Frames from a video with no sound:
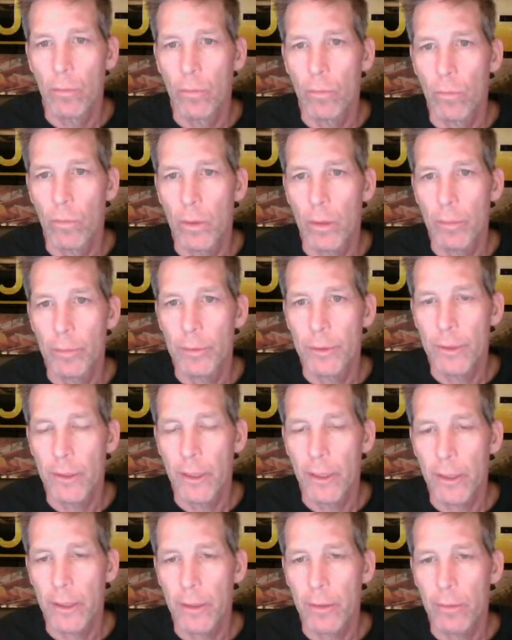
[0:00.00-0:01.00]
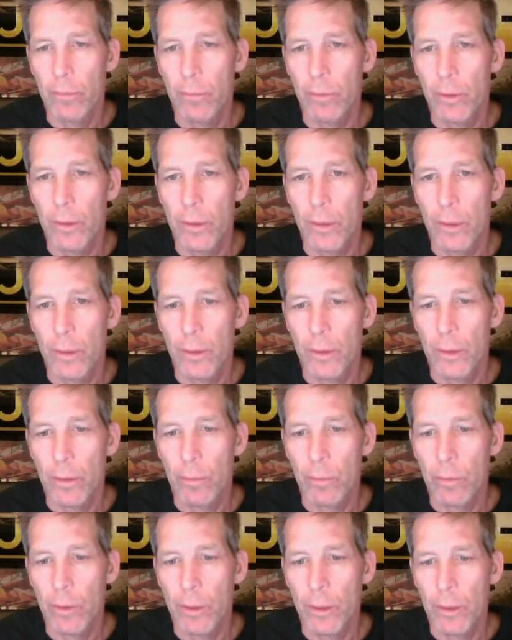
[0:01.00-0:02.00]
Website. We're
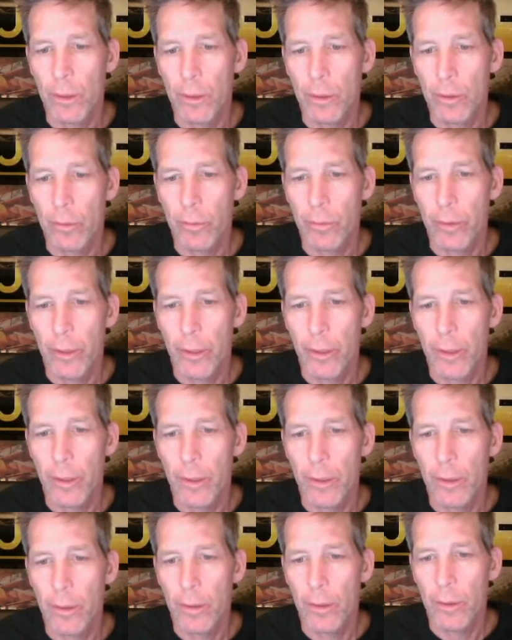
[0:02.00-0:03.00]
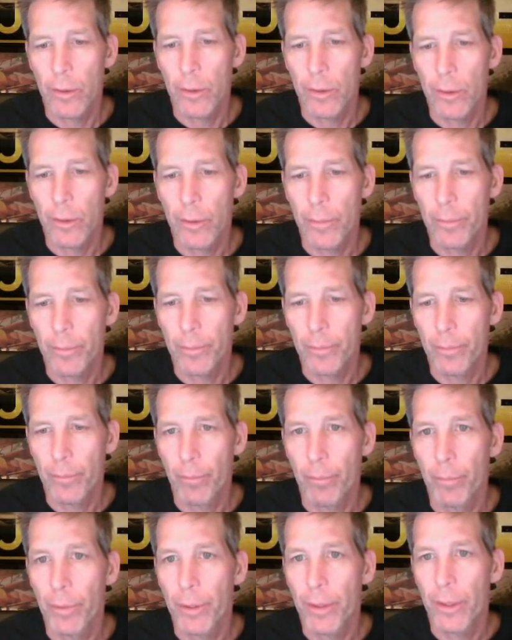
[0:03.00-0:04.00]
gonna create another
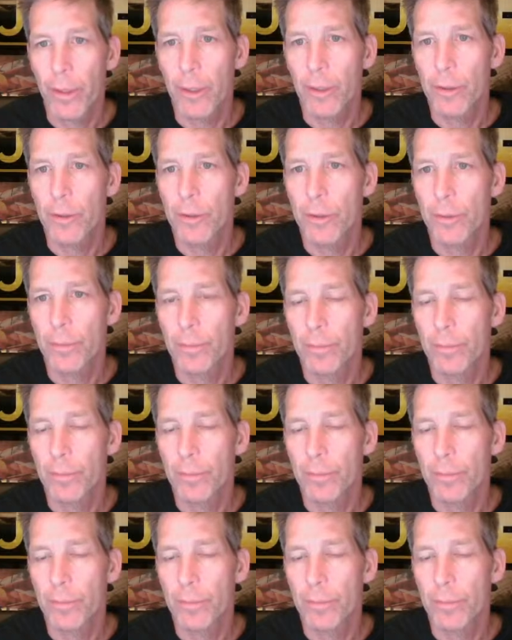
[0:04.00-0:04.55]
page.